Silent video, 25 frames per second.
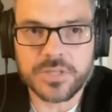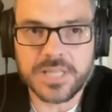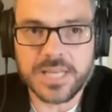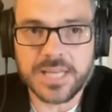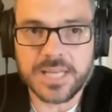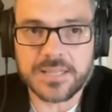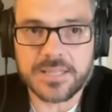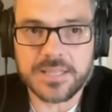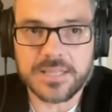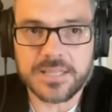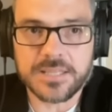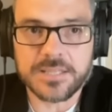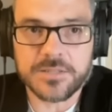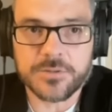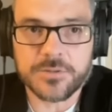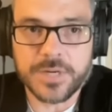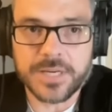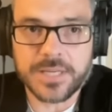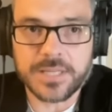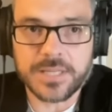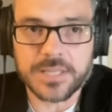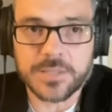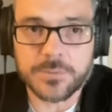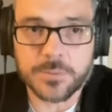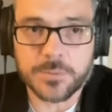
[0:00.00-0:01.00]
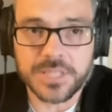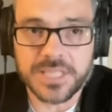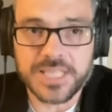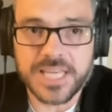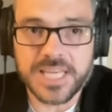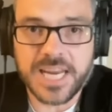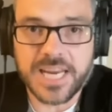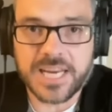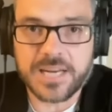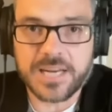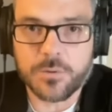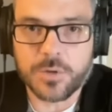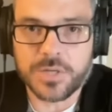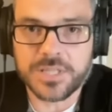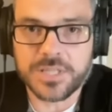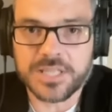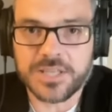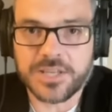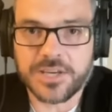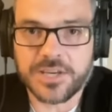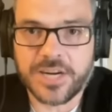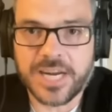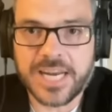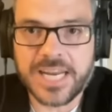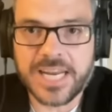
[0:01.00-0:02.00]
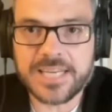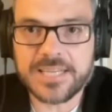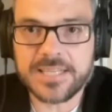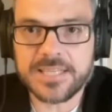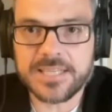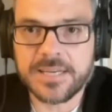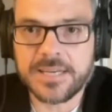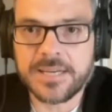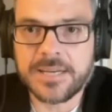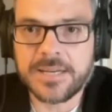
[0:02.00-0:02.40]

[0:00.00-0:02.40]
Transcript: that the Israelis will take once they're hit.